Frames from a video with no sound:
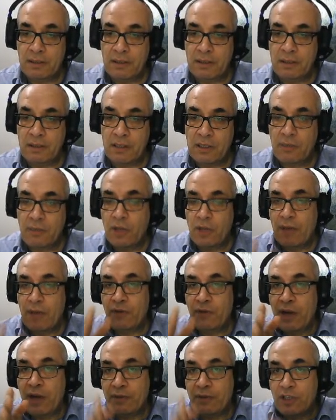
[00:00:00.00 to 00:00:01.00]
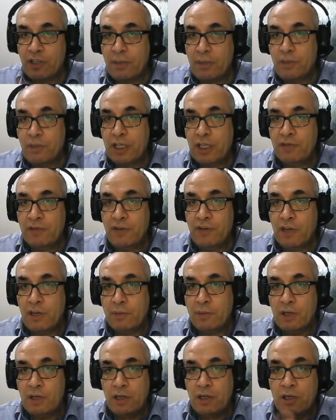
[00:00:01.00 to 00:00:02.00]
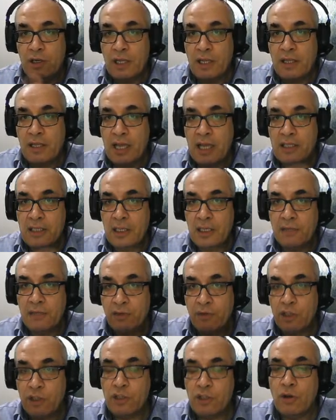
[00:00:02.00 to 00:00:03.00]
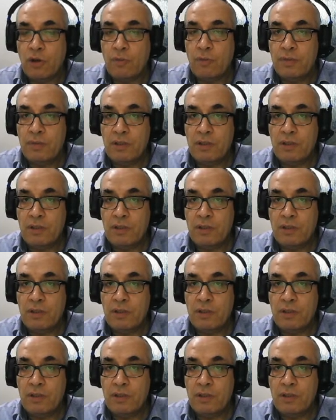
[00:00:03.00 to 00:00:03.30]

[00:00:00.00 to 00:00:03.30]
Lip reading: Sometimes we have subject, verb, and that's it, full stop.